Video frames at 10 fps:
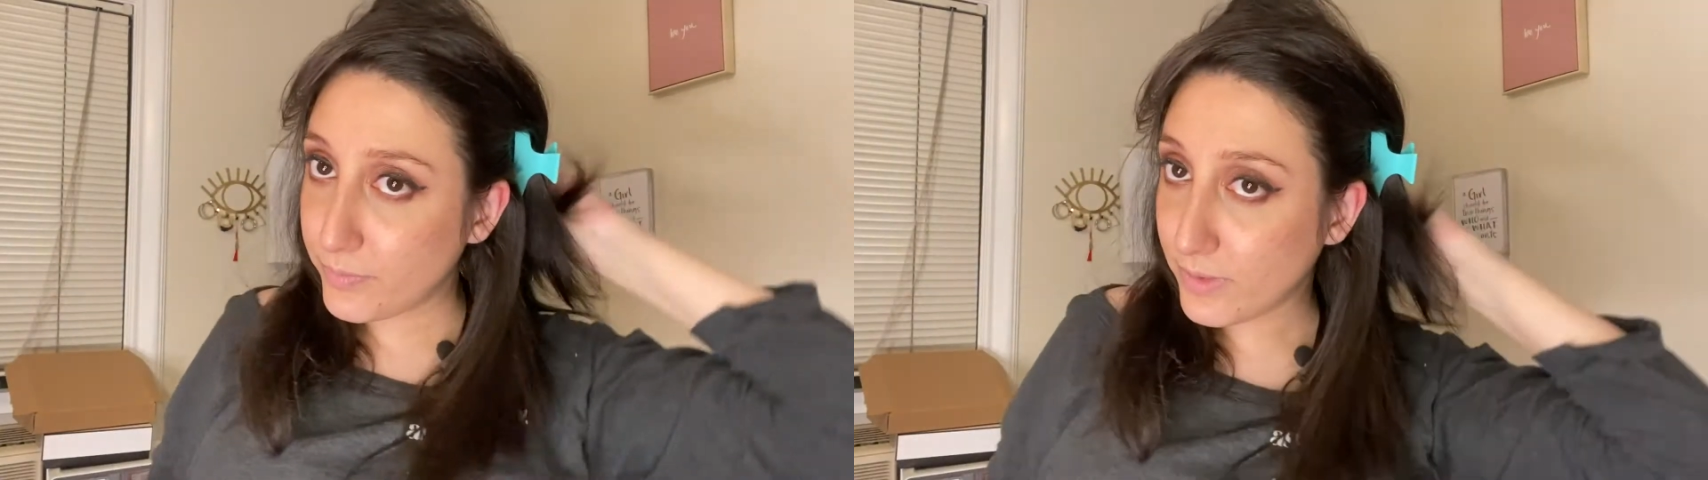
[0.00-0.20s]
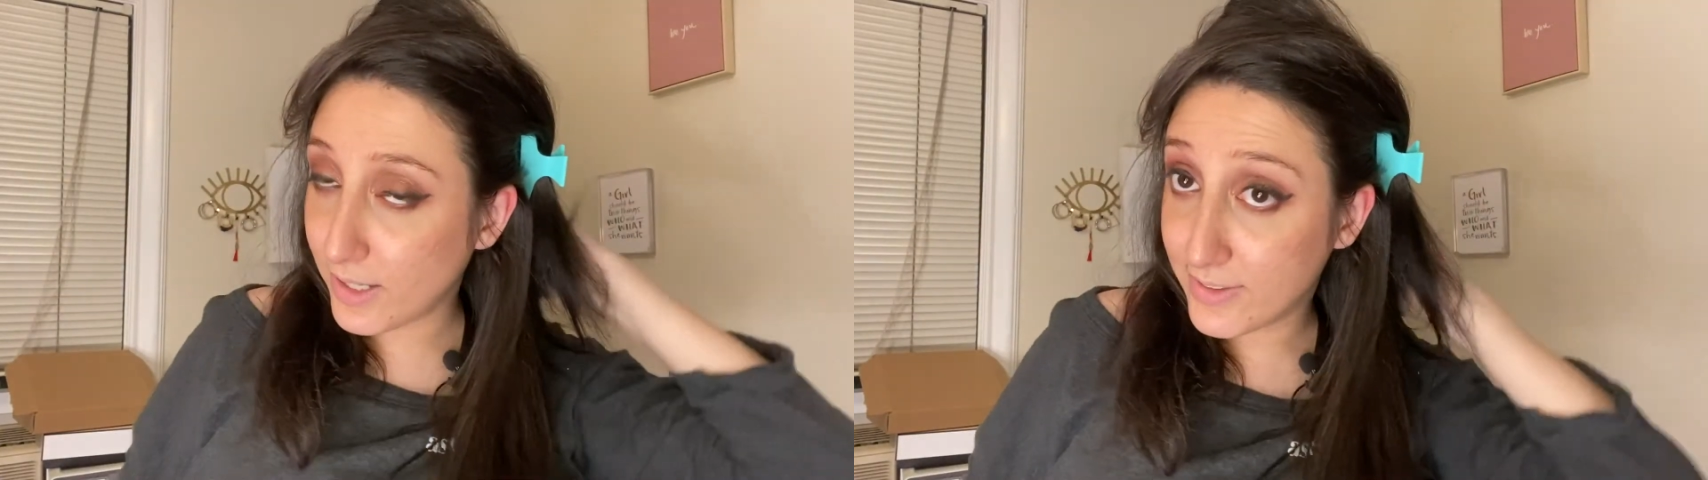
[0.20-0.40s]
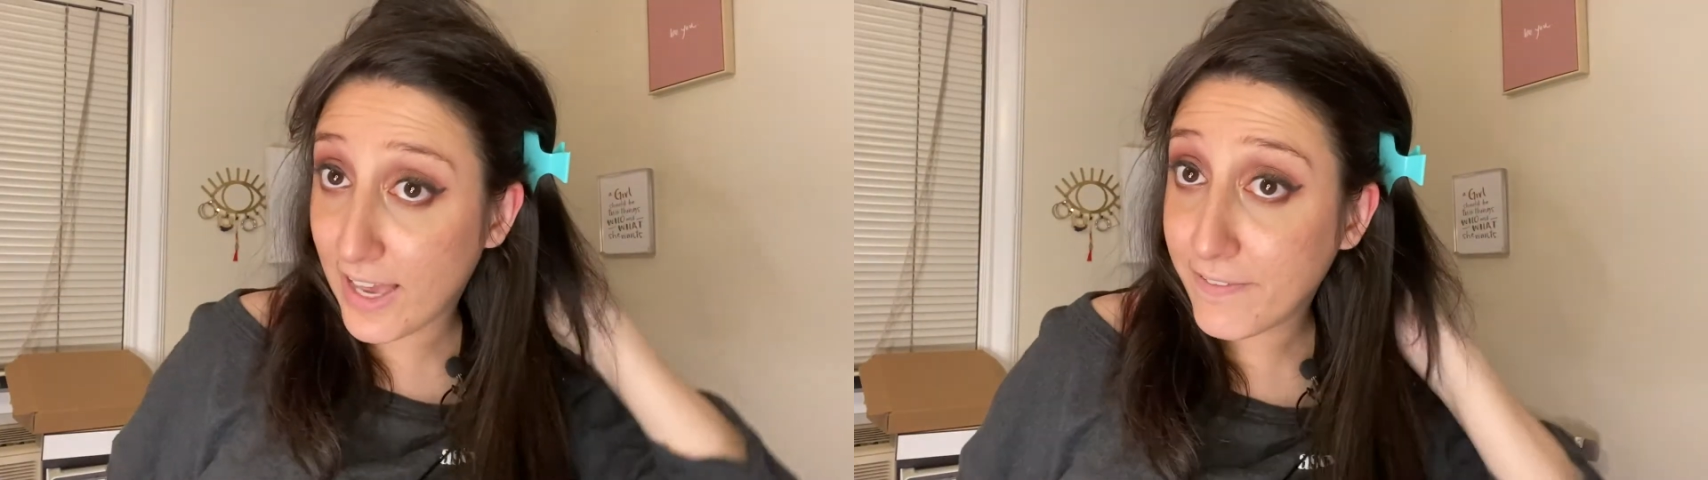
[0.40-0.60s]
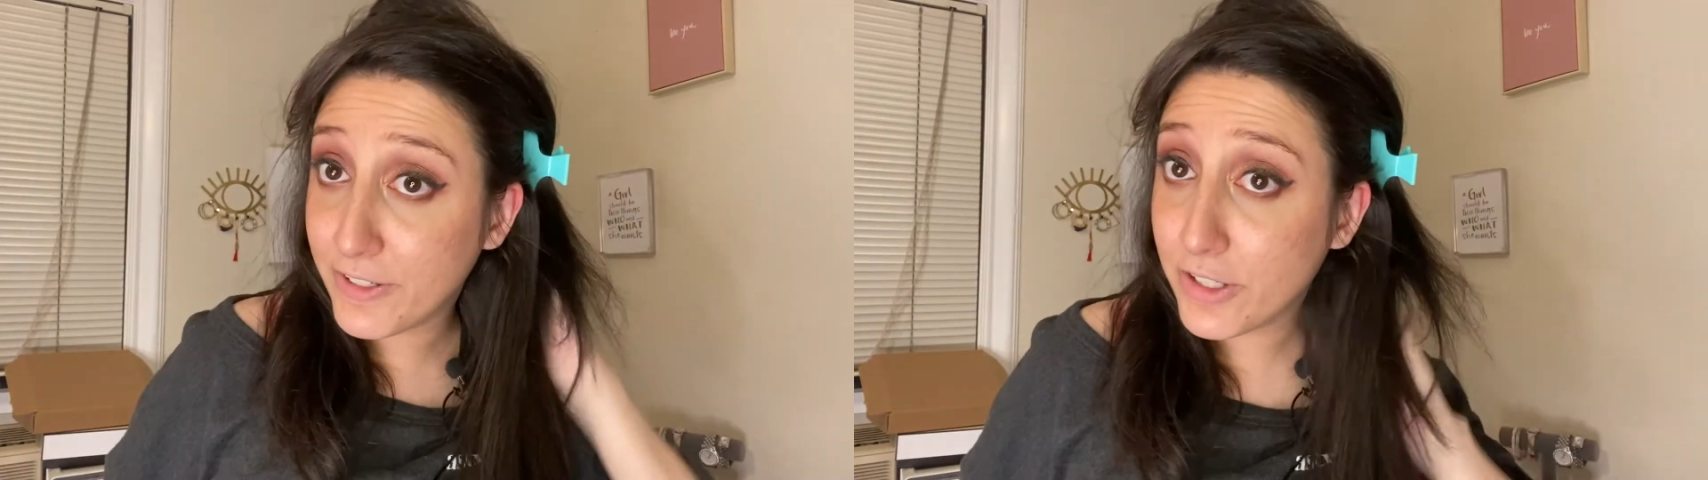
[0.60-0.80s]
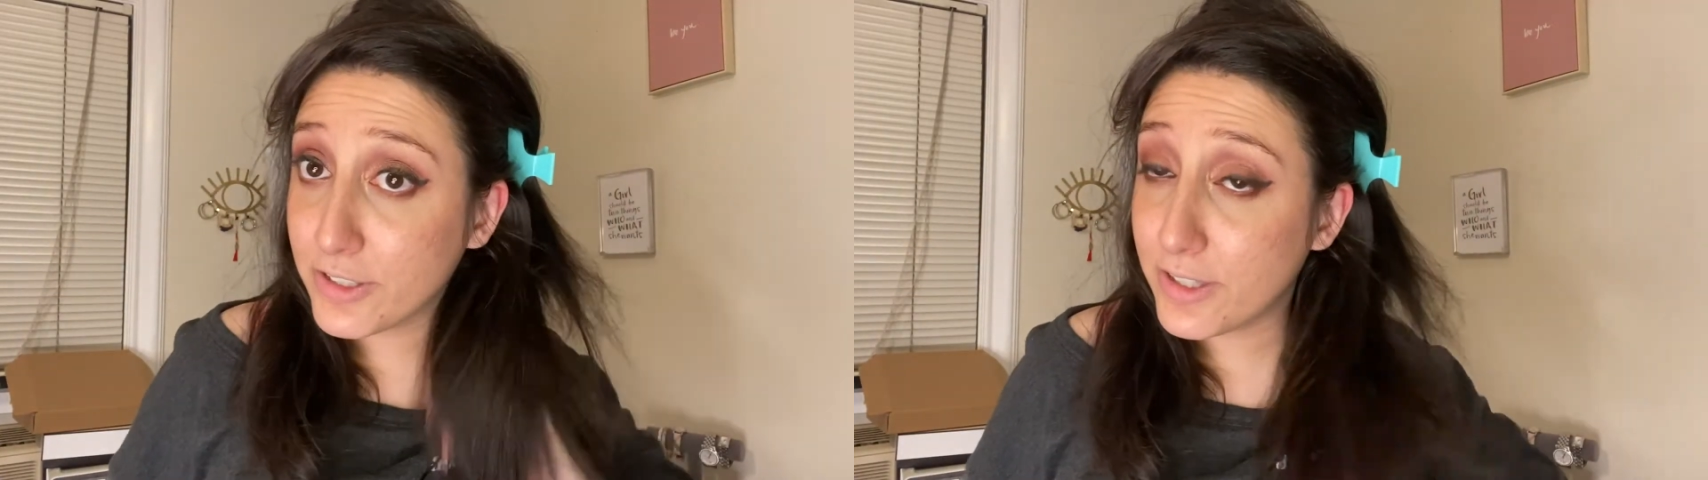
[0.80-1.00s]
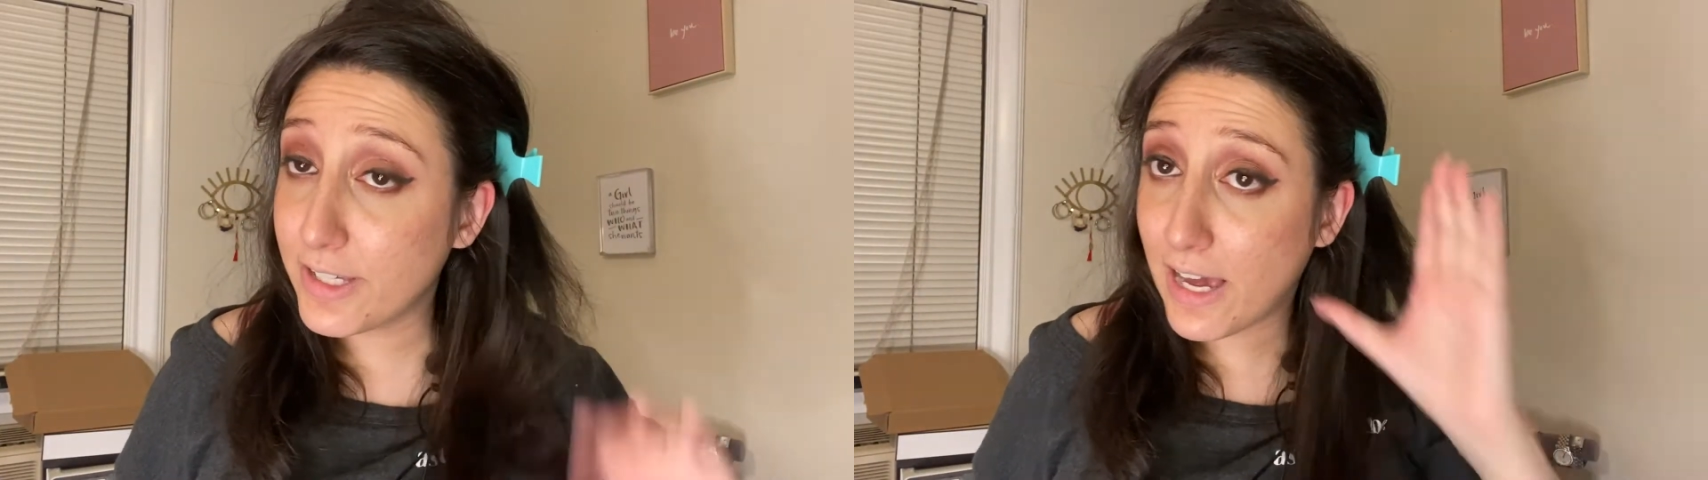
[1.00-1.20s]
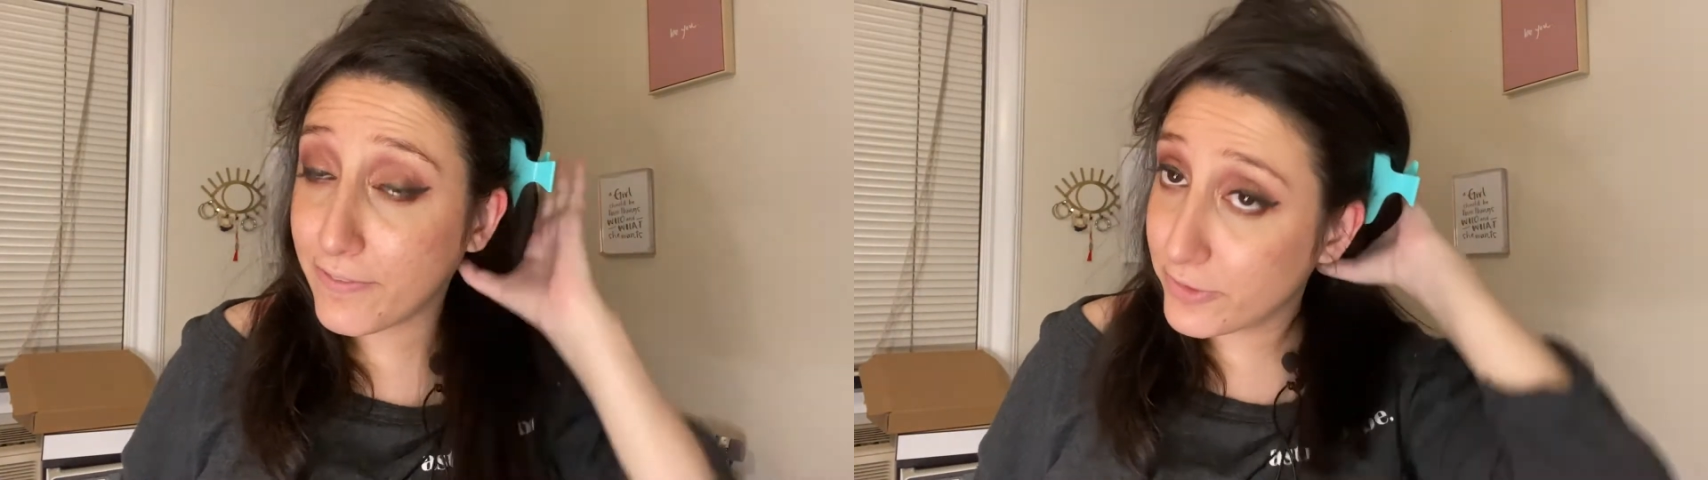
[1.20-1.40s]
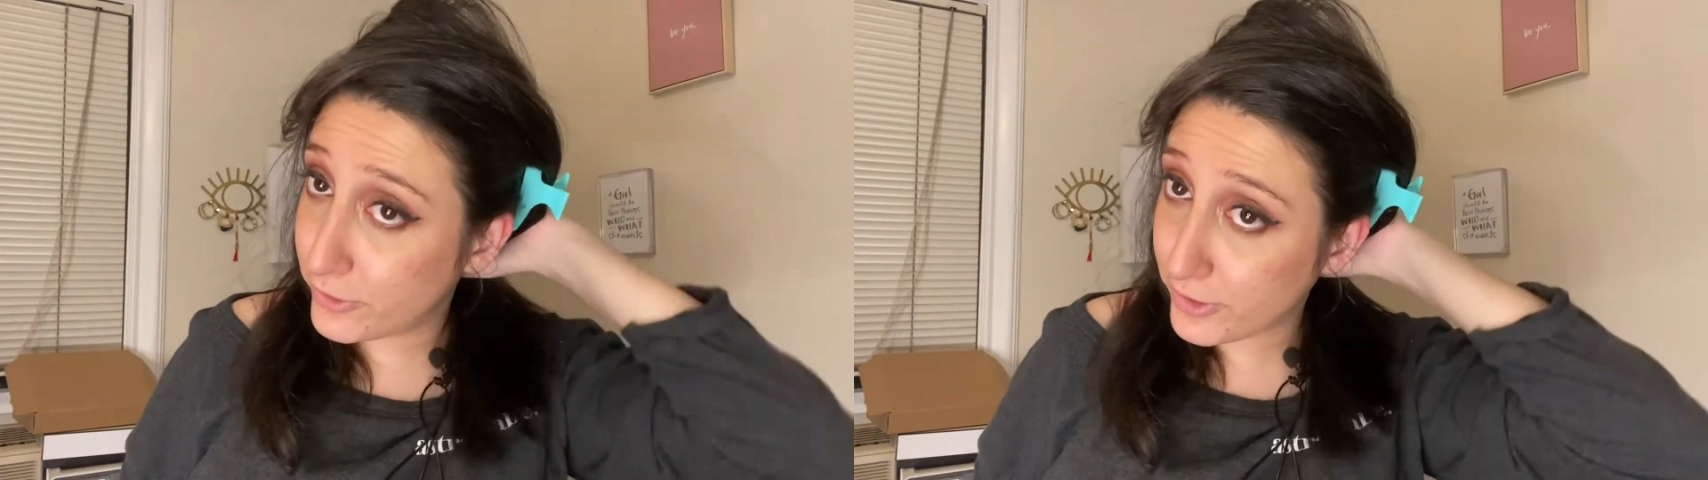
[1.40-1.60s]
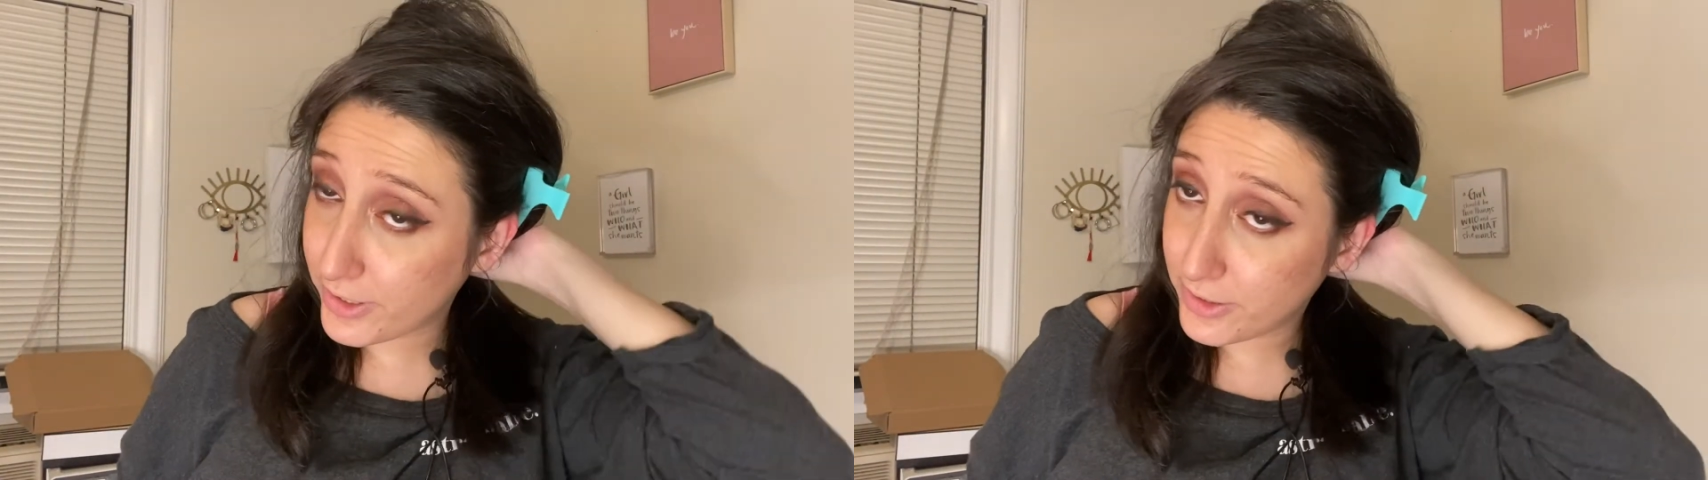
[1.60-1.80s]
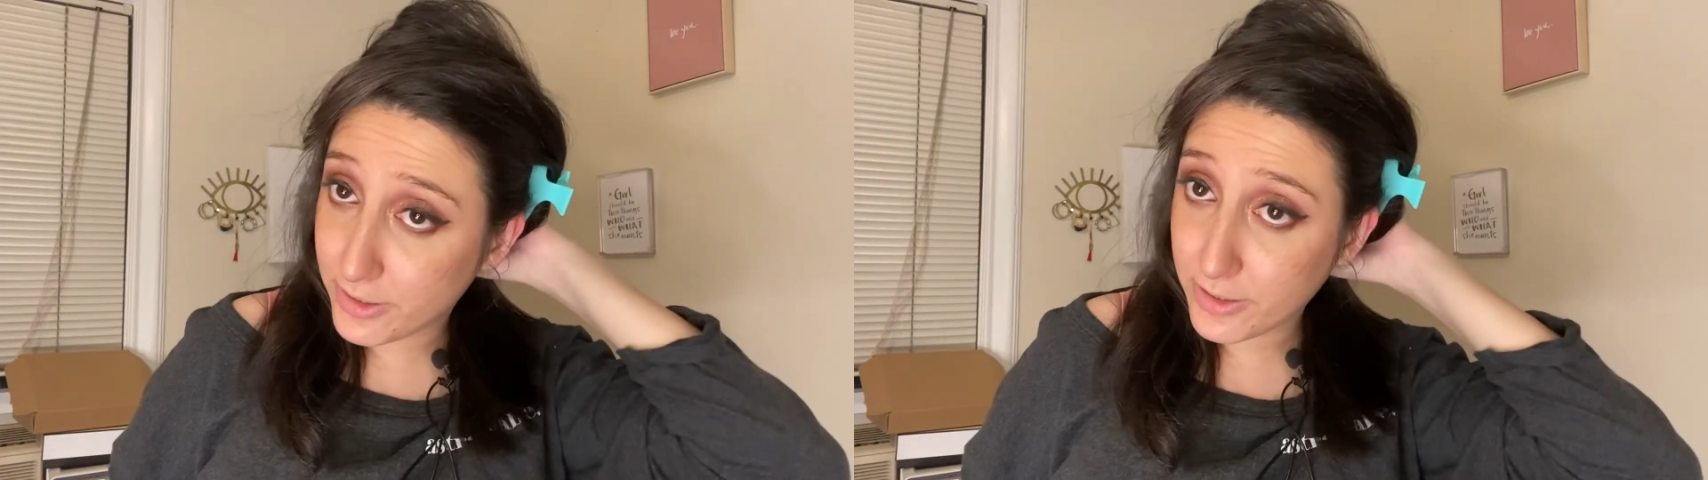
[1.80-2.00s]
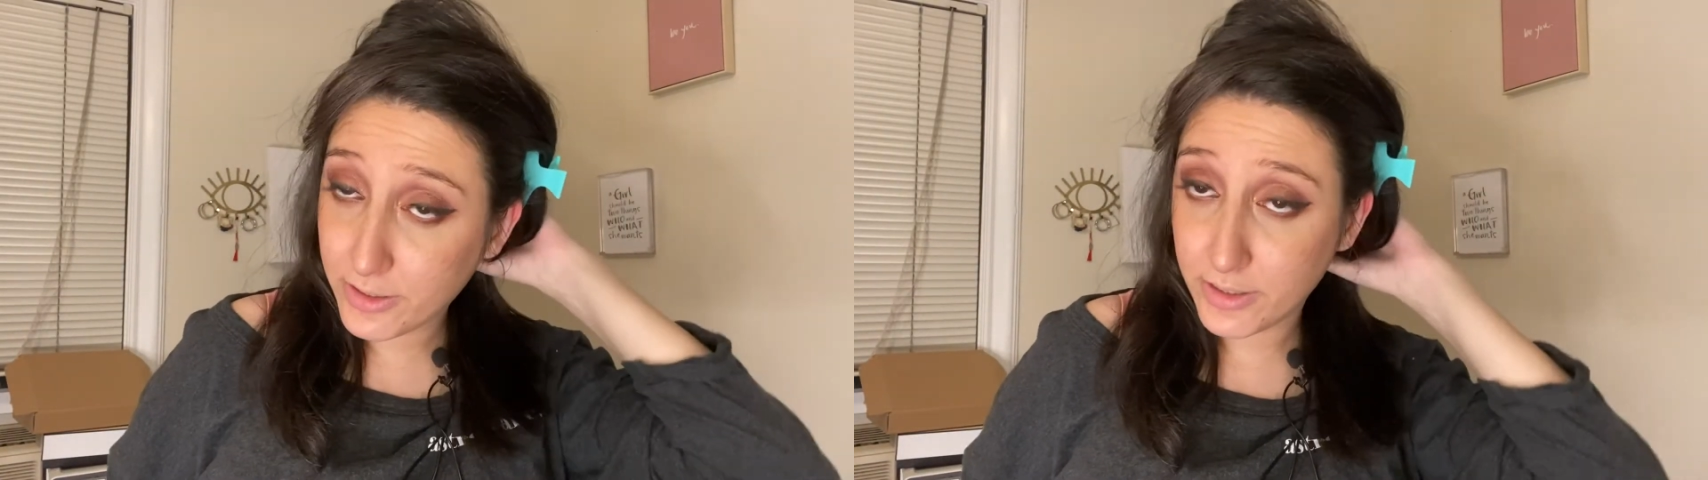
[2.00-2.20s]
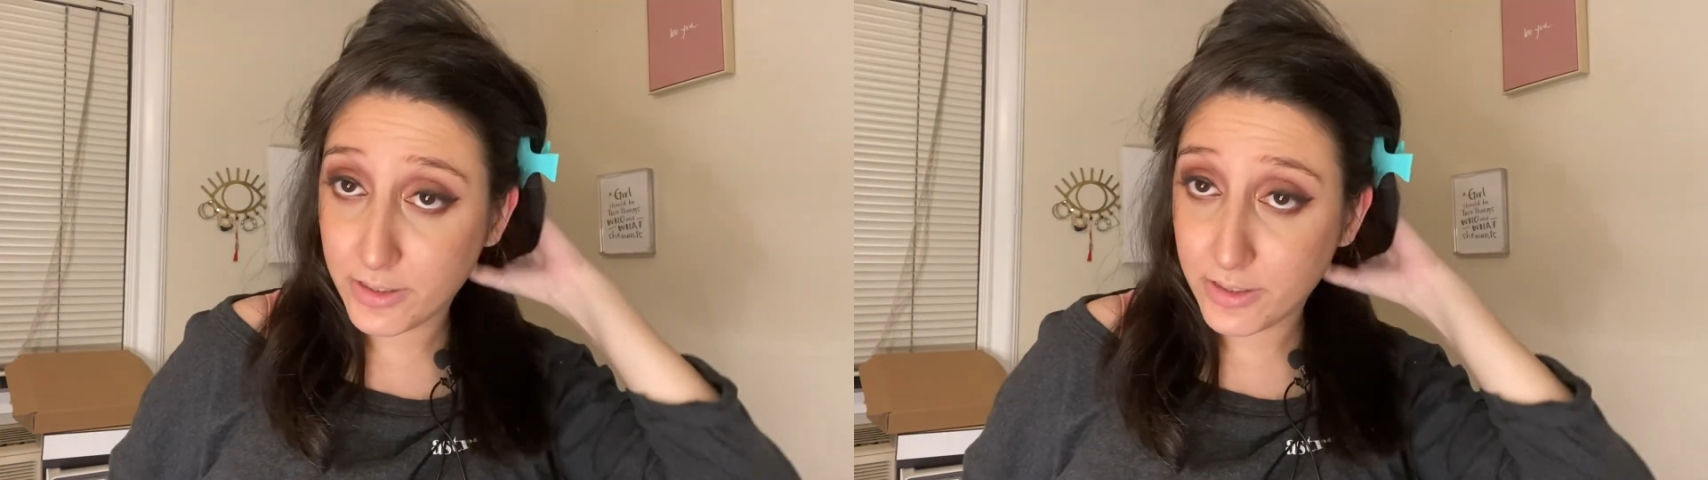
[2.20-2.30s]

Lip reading: It's heavier than the average straightener.